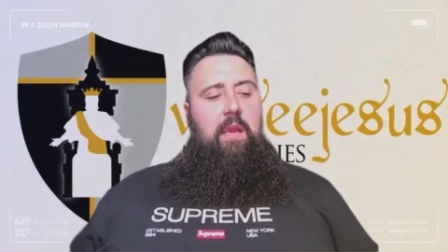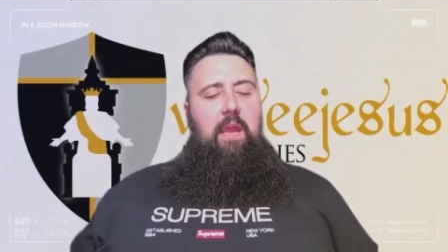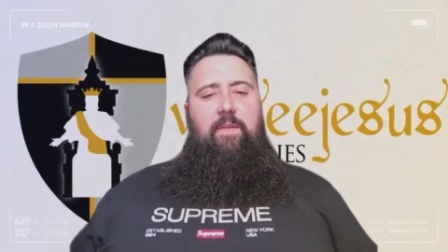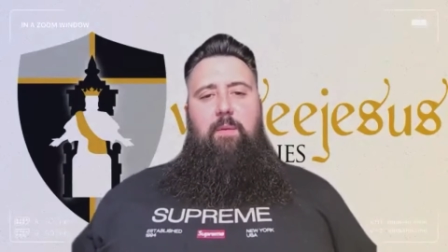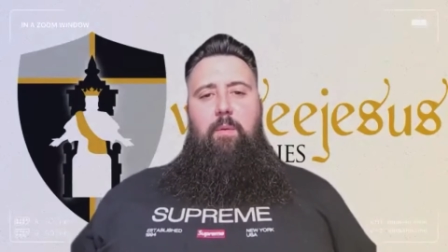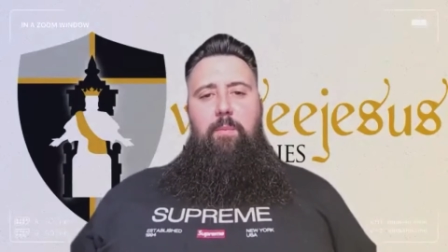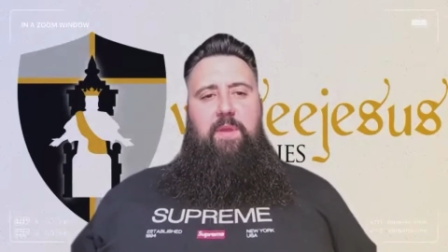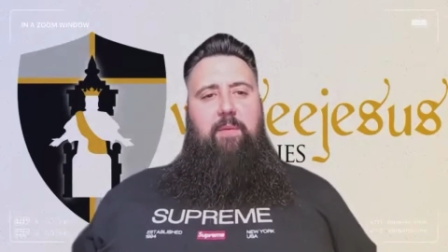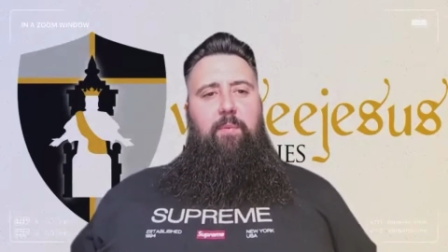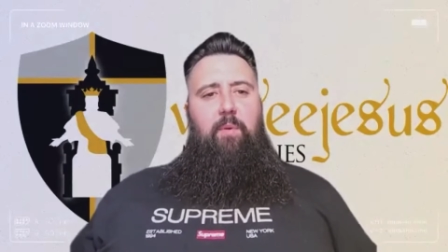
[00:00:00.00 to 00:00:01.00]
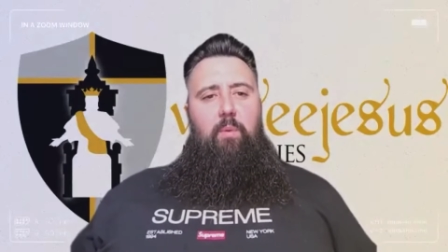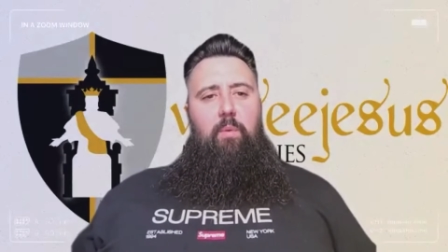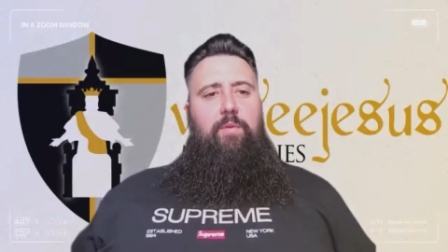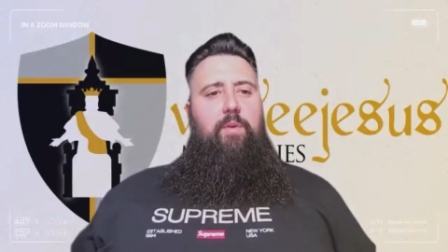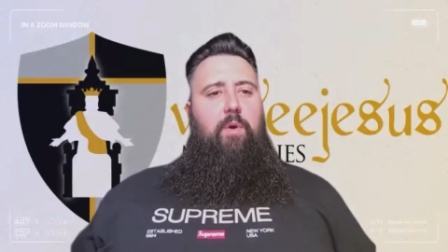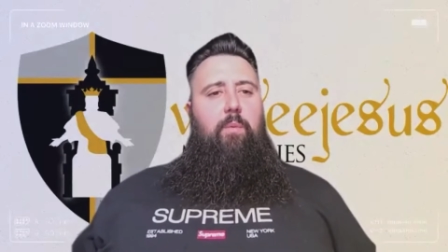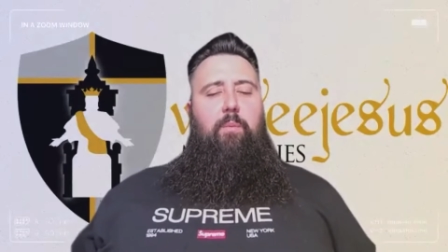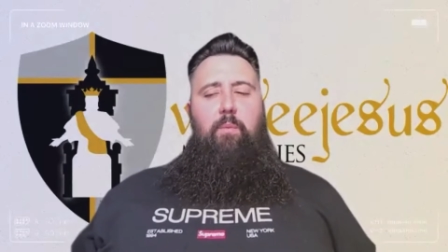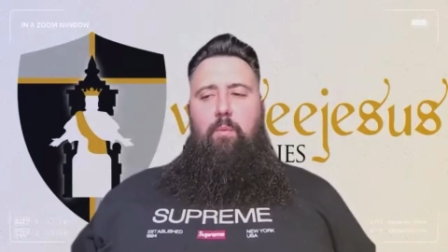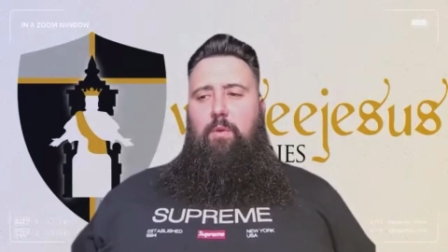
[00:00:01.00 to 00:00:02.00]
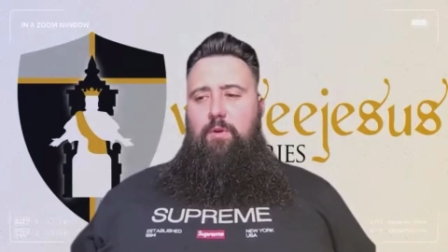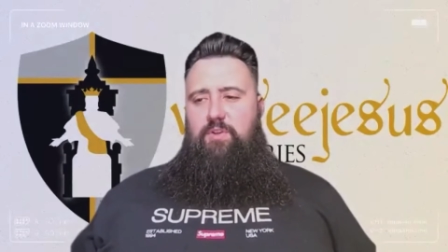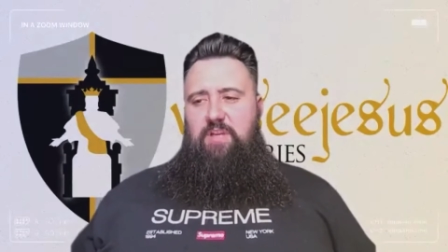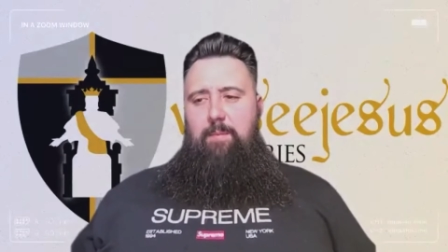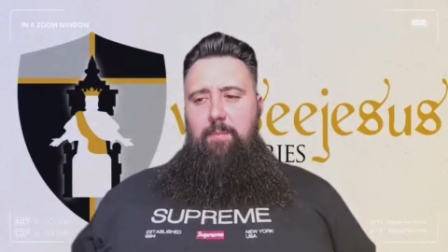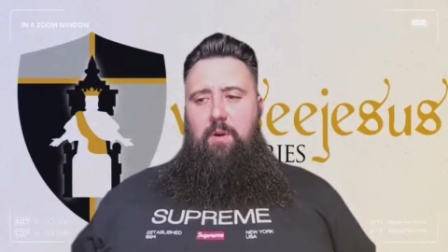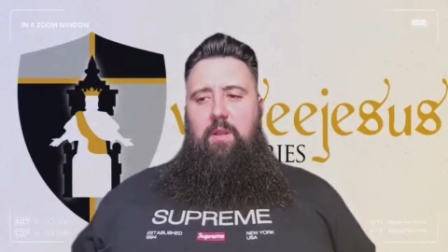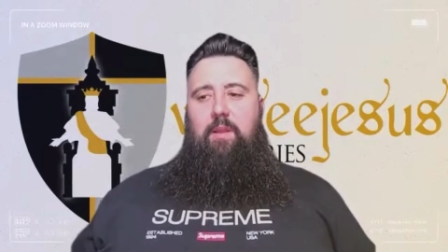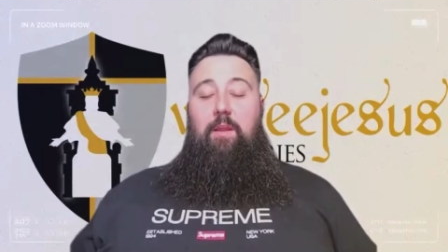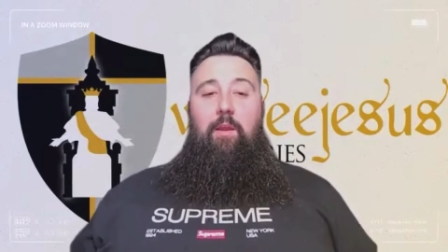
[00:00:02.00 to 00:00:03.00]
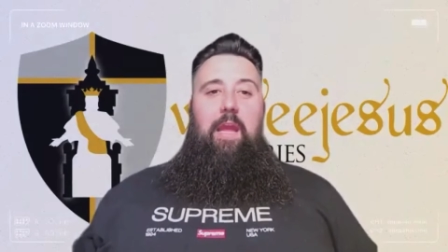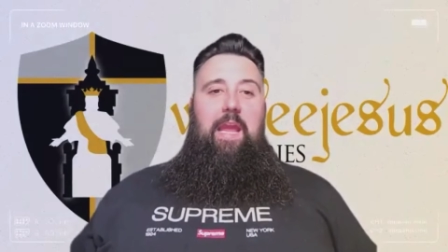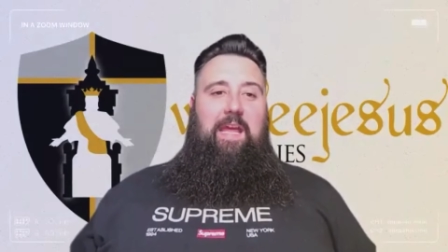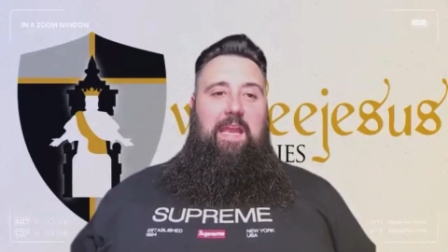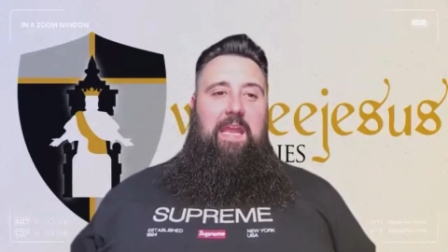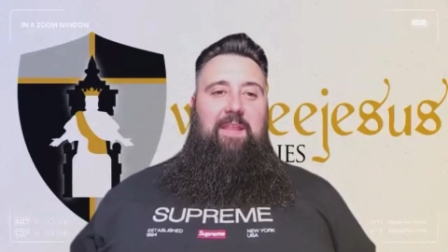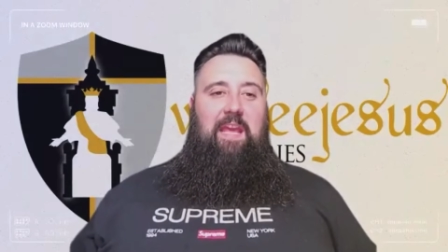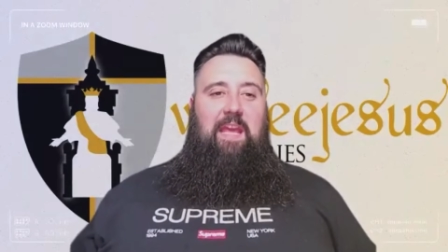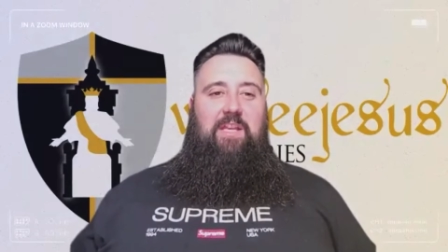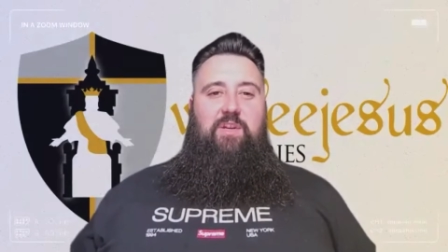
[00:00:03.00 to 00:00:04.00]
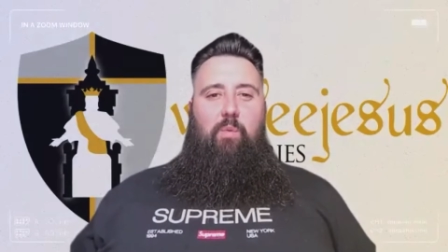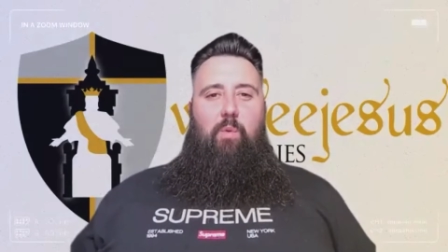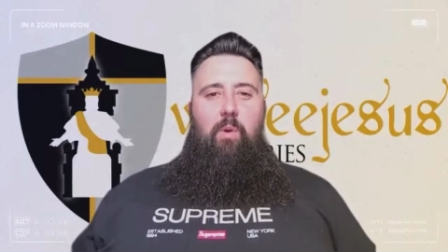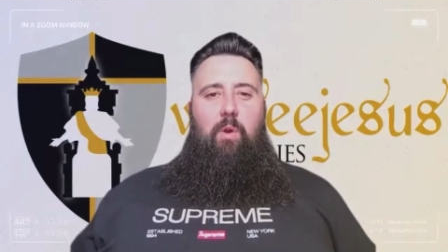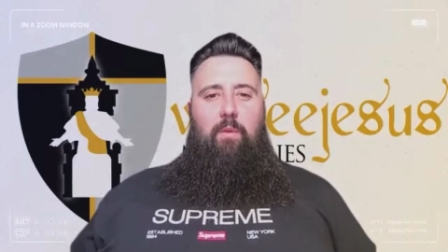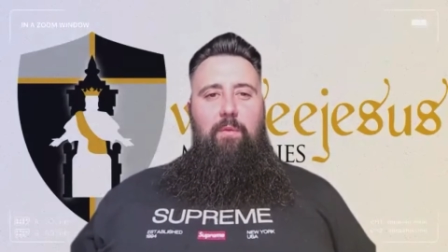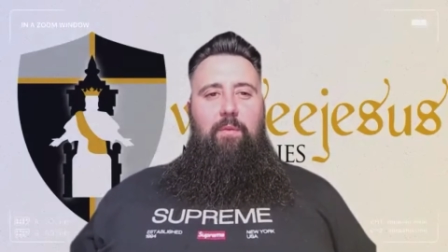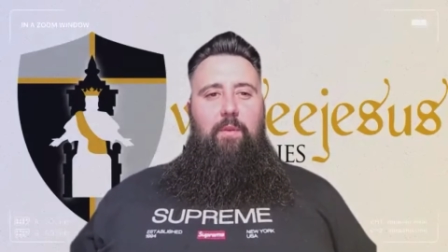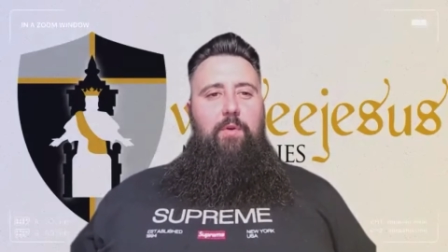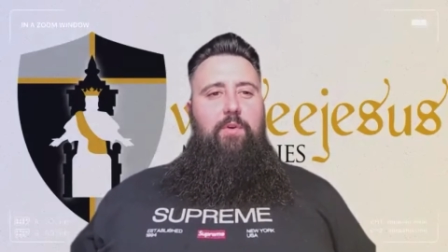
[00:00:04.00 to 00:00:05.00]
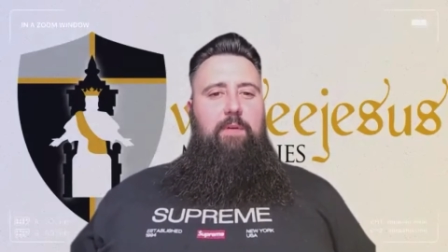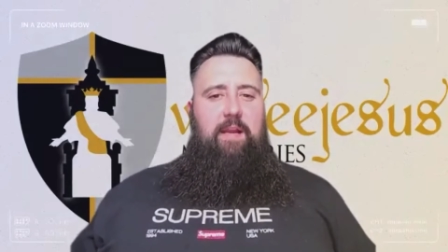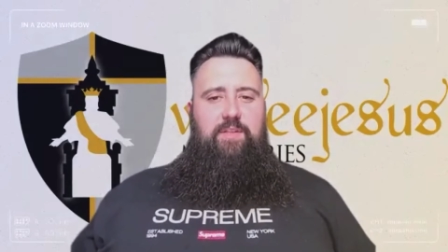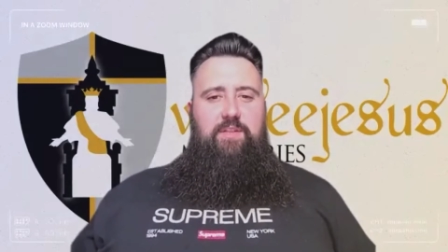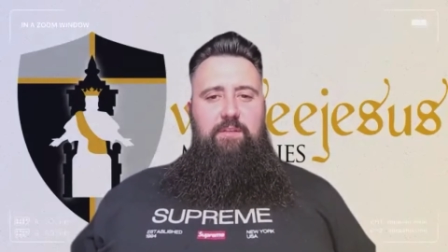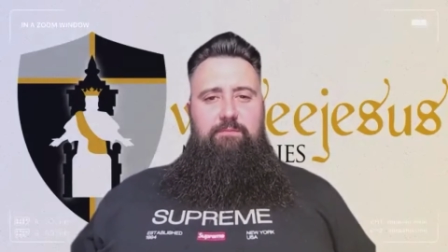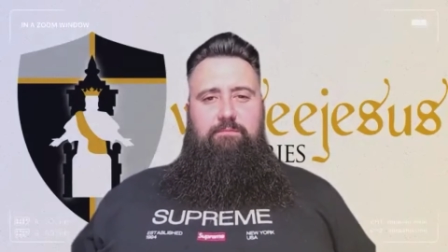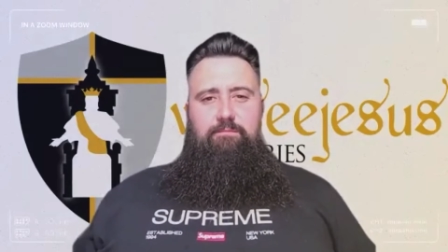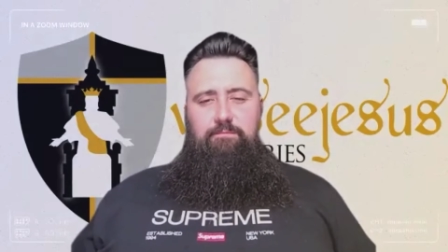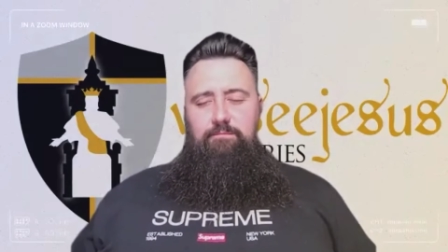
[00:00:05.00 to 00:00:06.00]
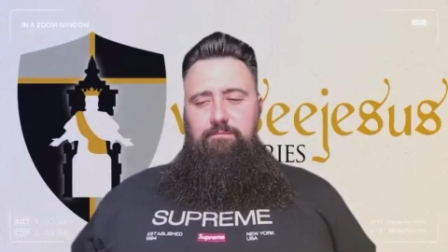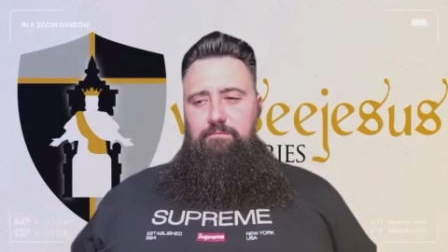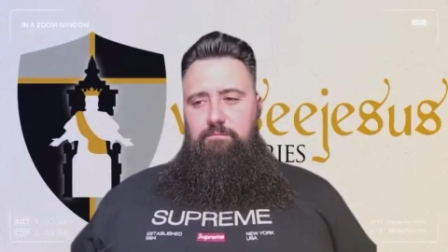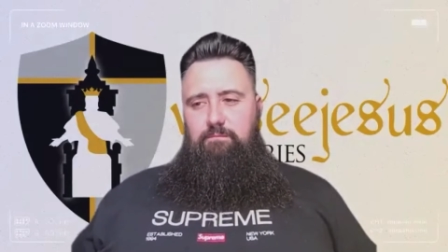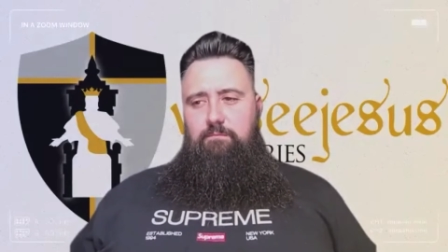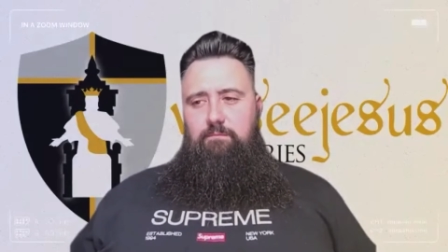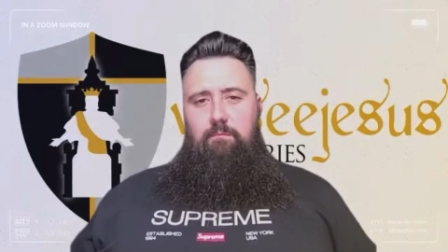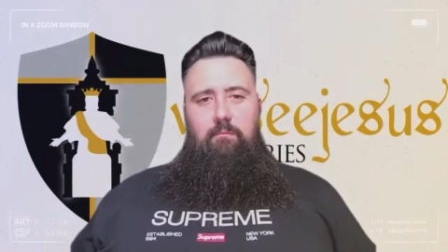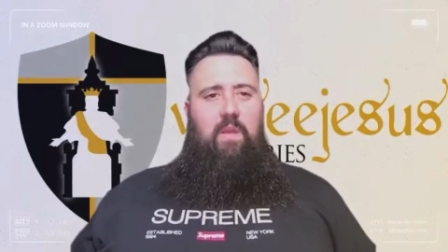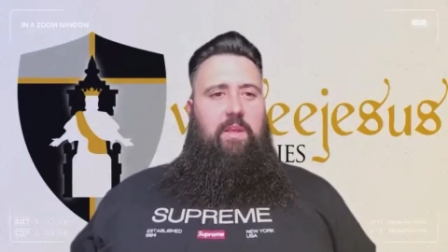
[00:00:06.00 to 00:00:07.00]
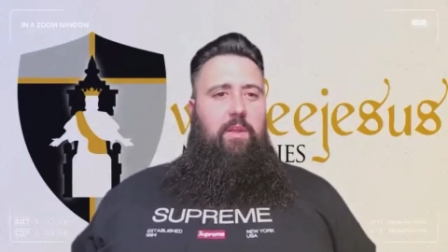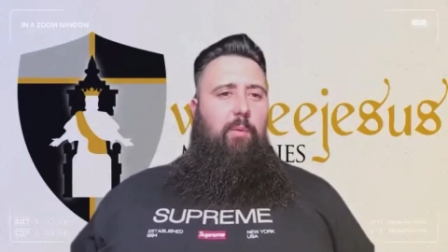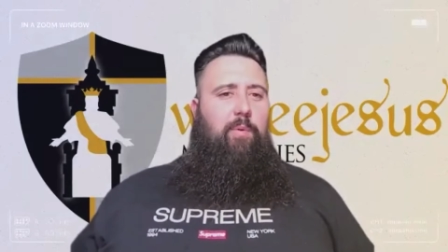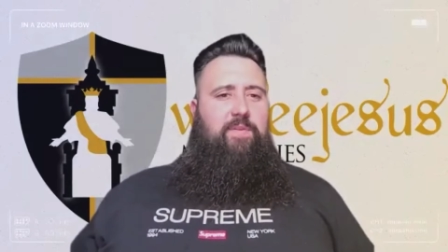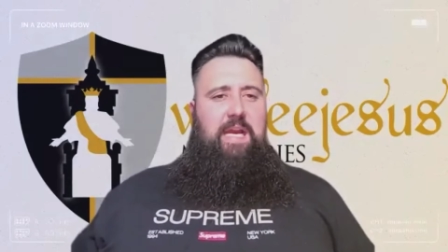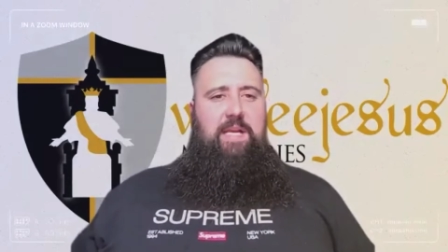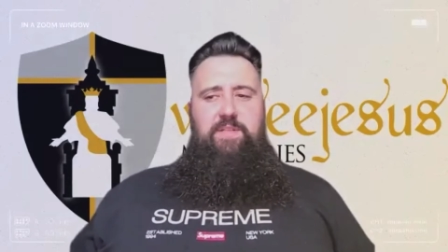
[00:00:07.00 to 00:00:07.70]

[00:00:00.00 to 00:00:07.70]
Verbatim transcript: and they were people with no no shepherd and in the ancient world no direction and no protection